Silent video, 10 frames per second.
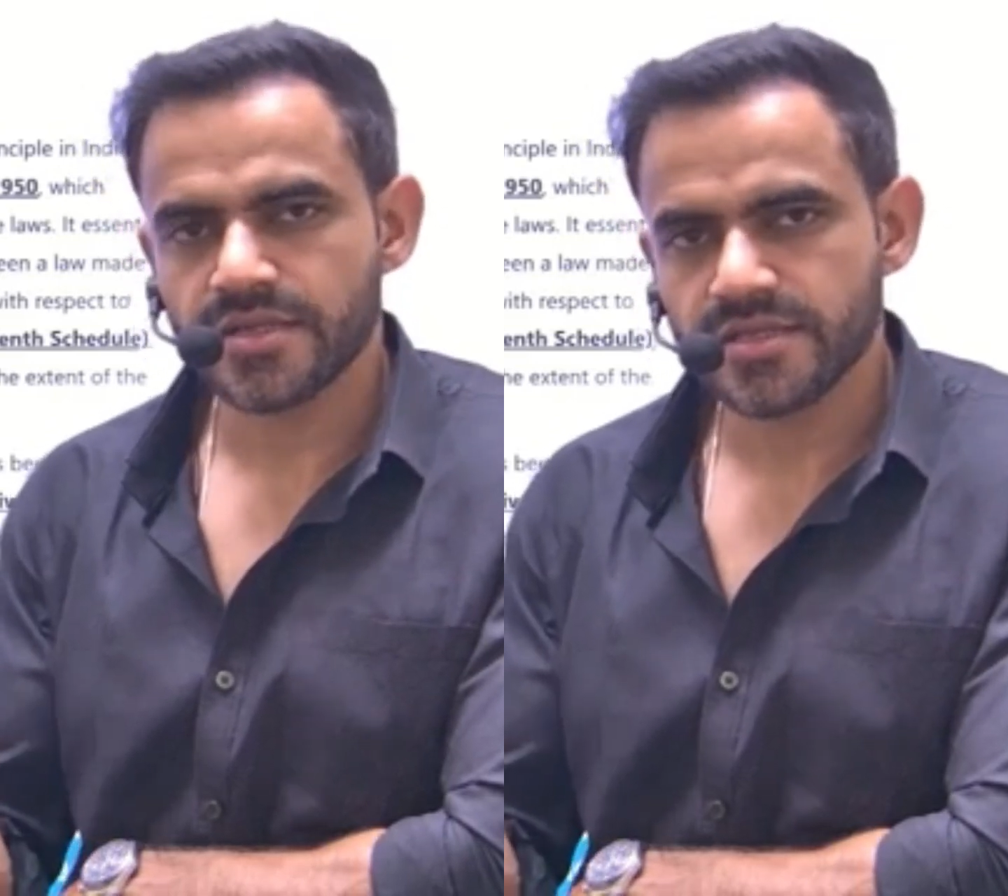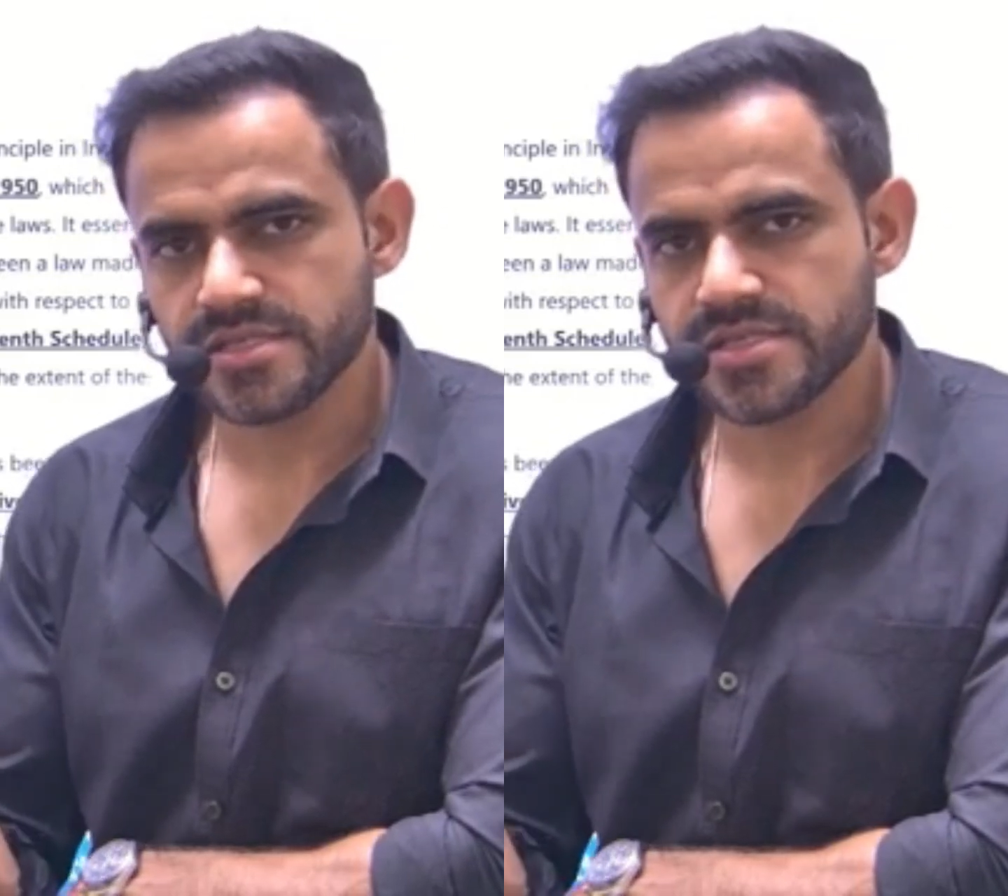
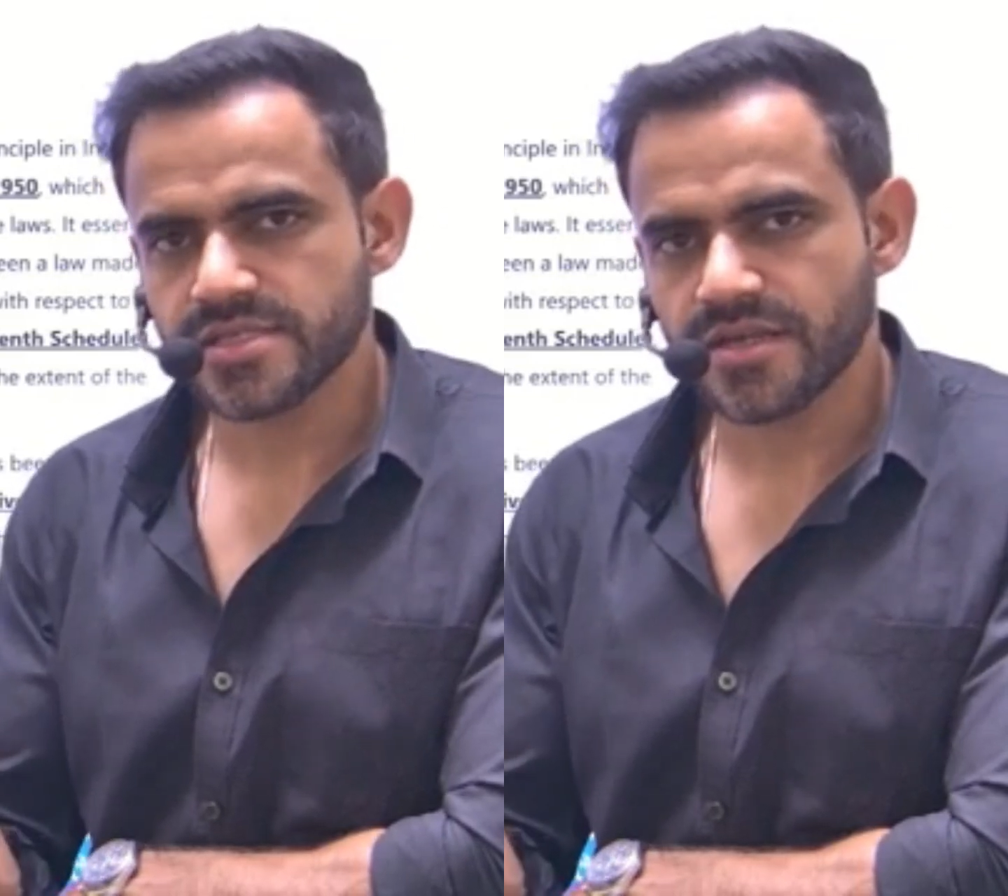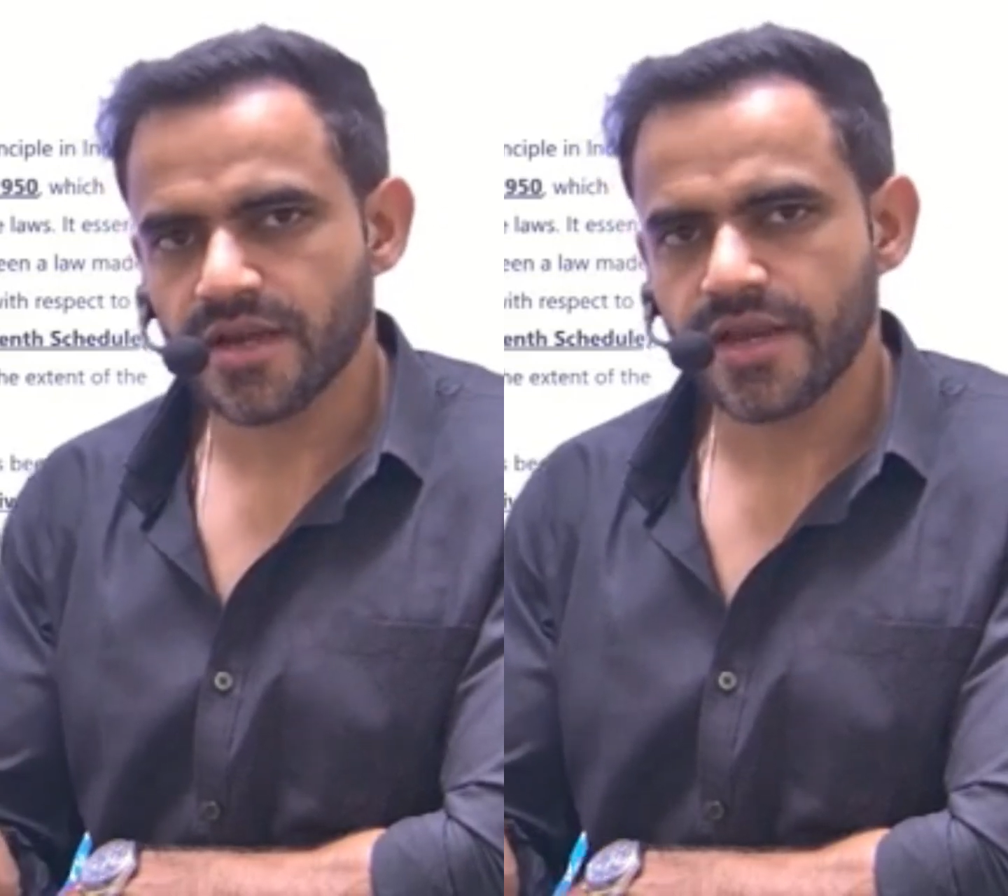this
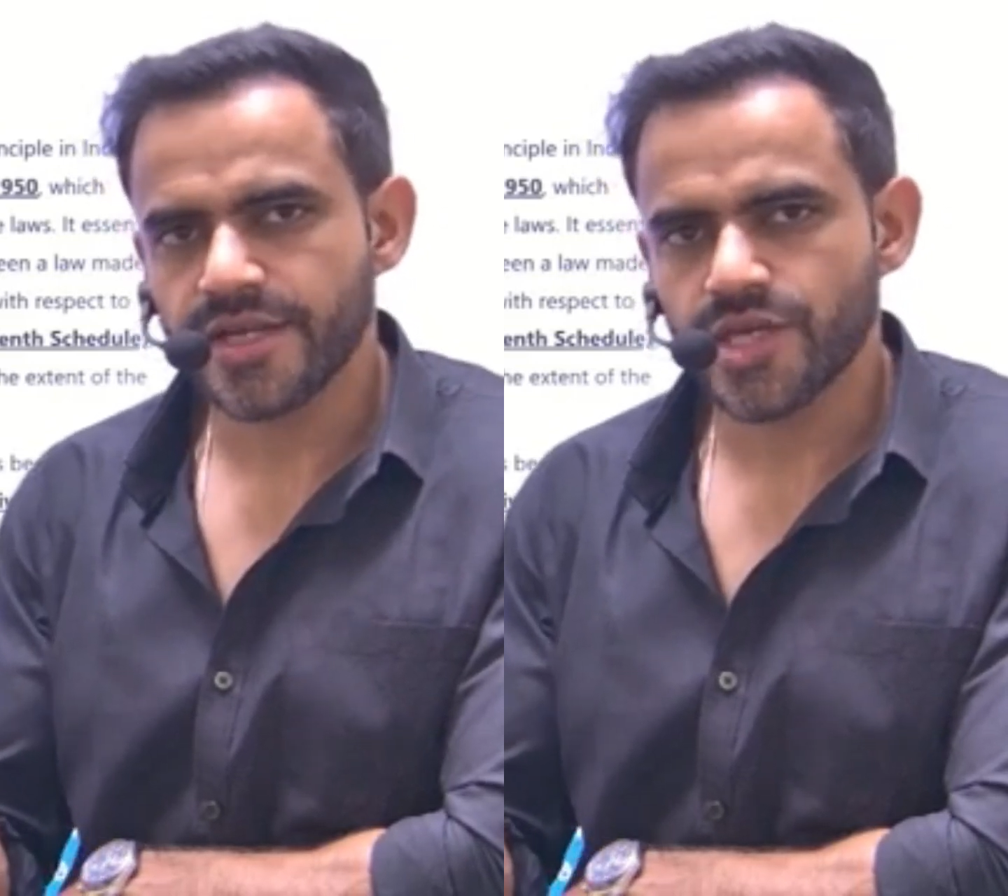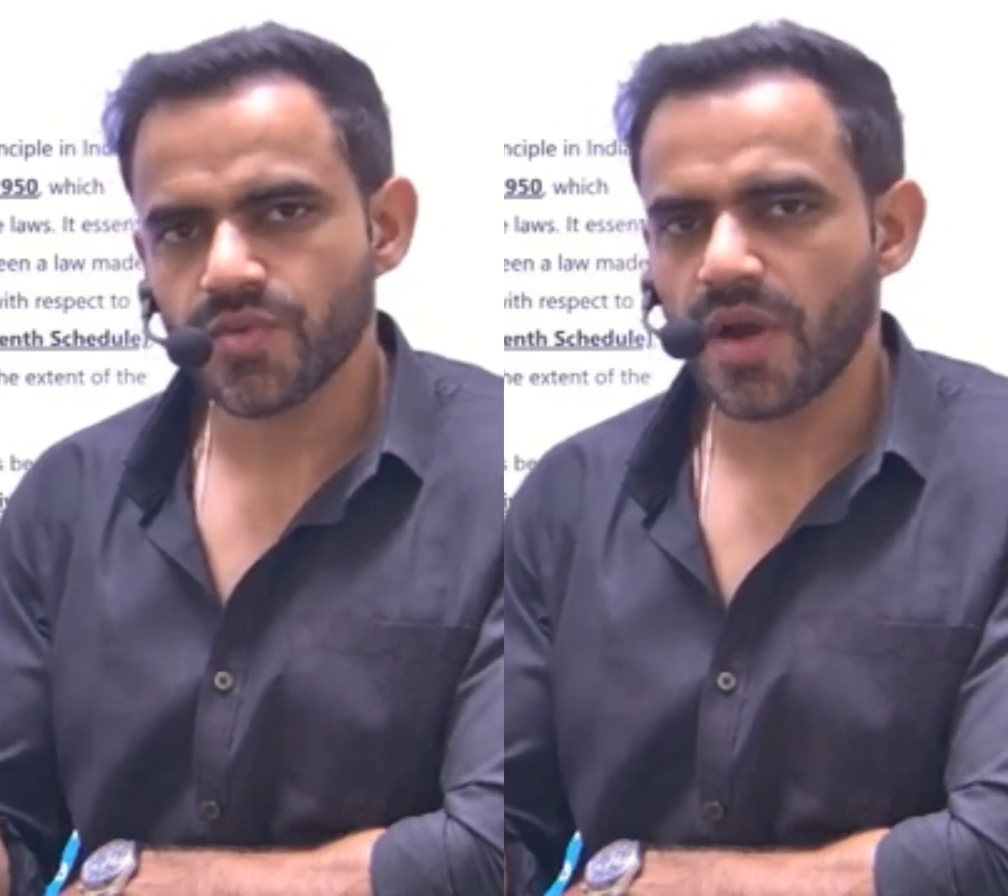is
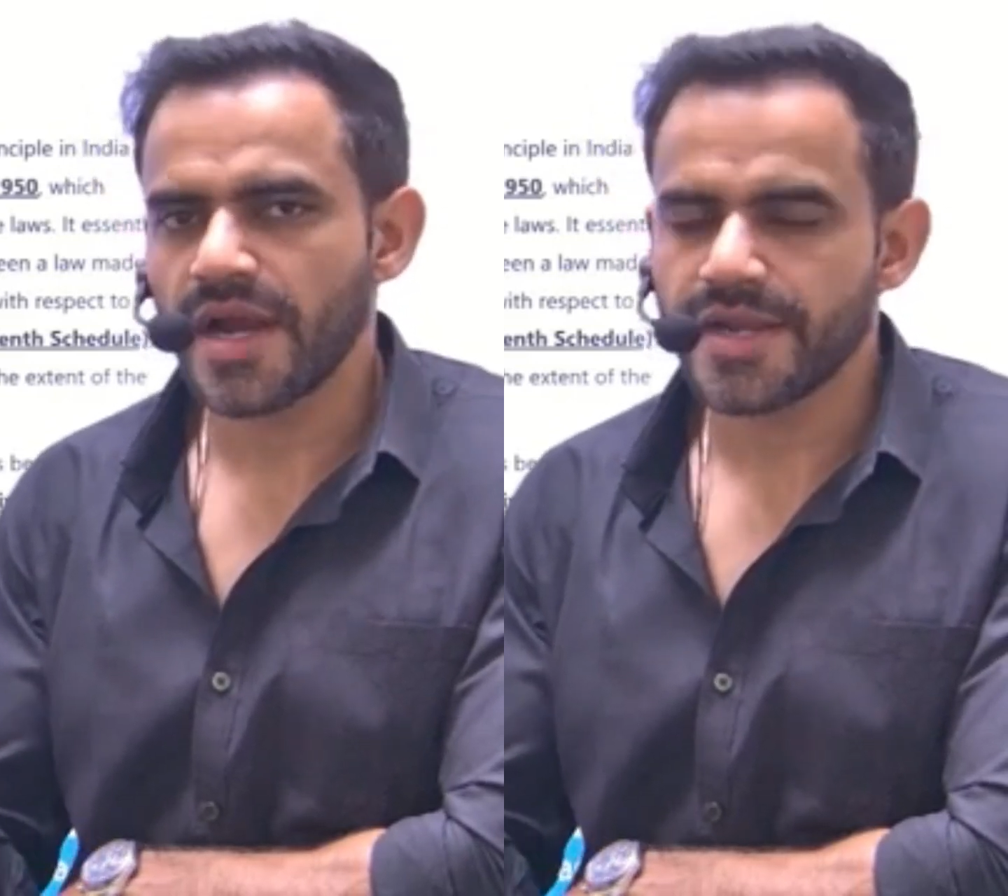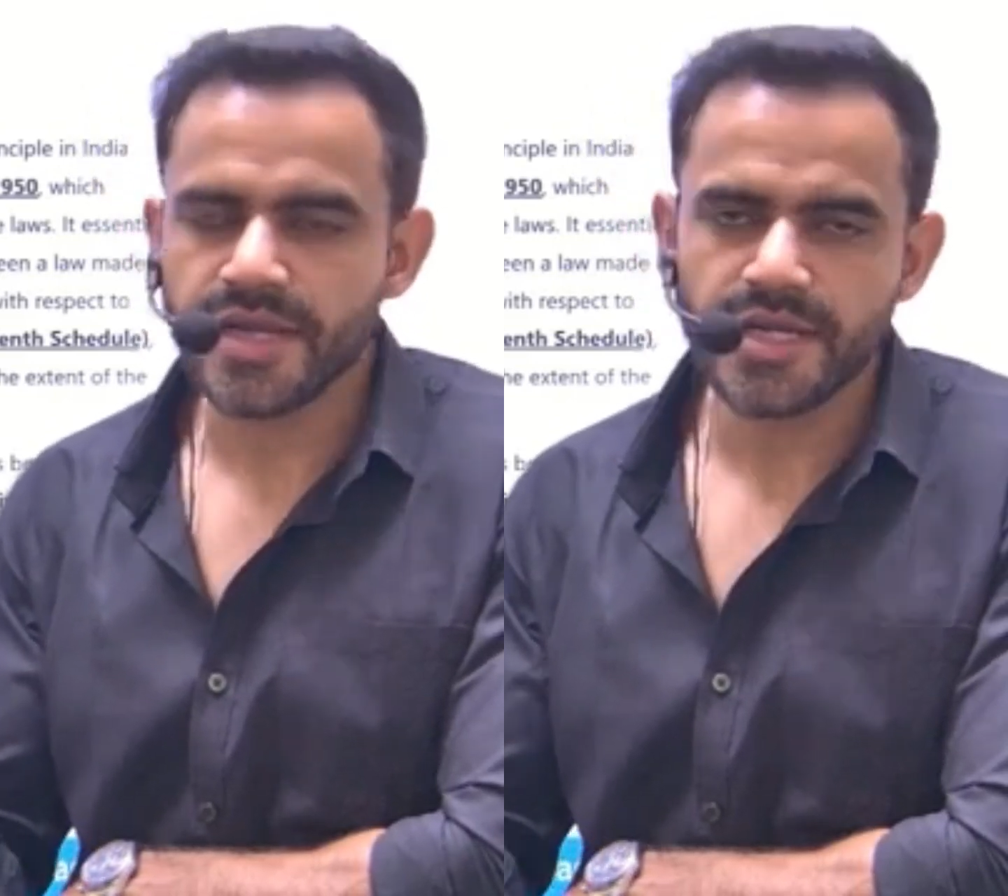related to
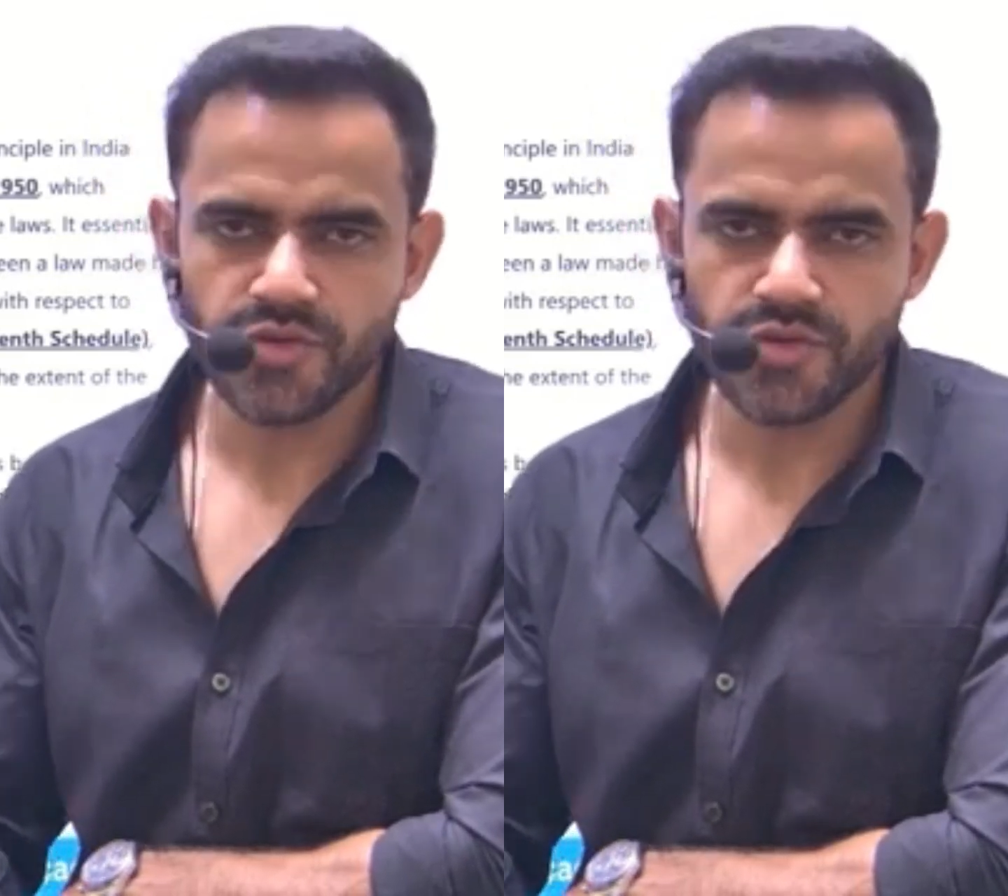Article